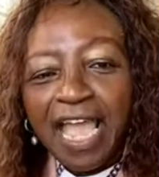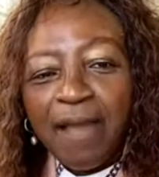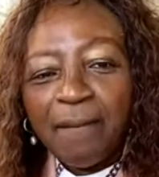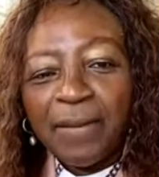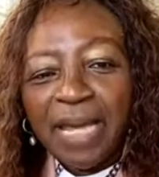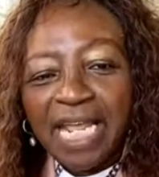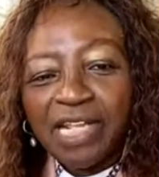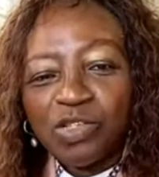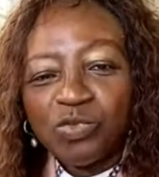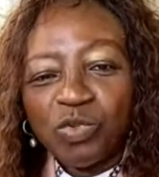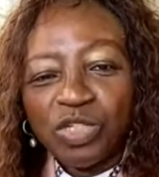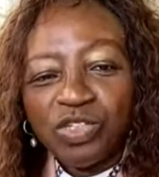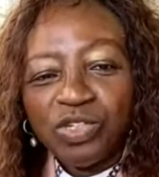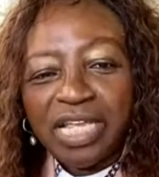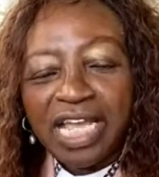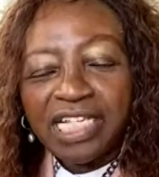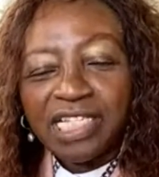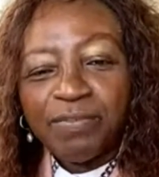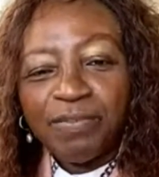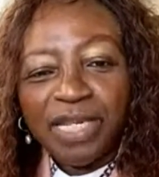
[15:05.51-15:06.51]
But I just want you
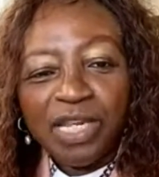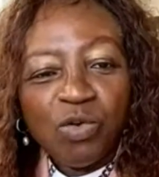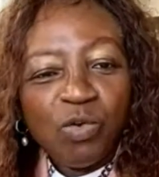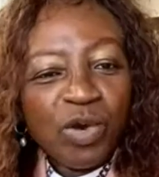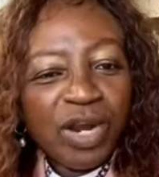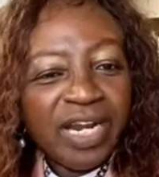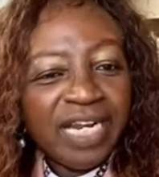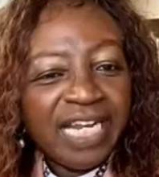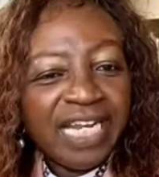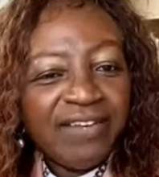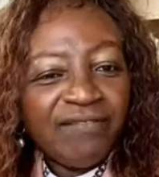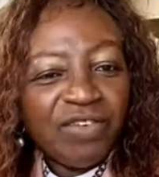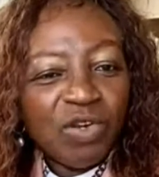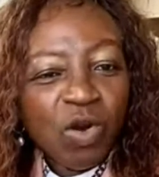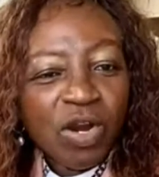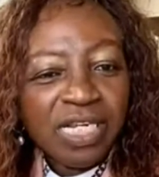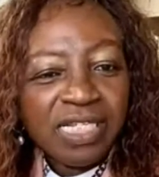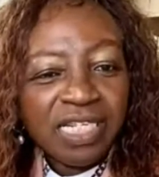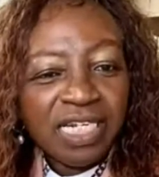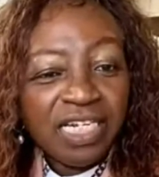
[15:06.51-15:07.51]
guys to be aware that if you
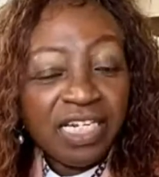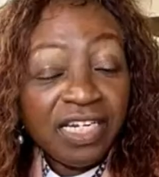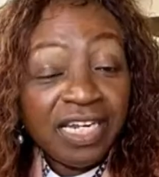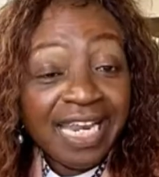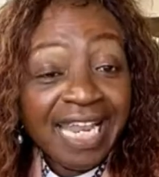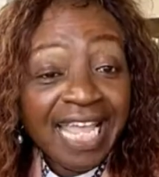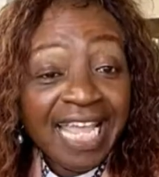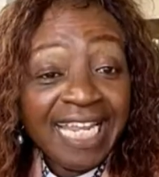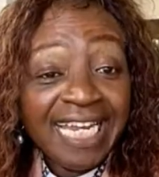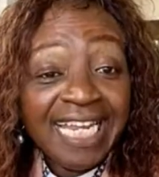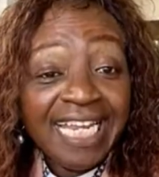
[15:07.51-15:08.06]
are selling online,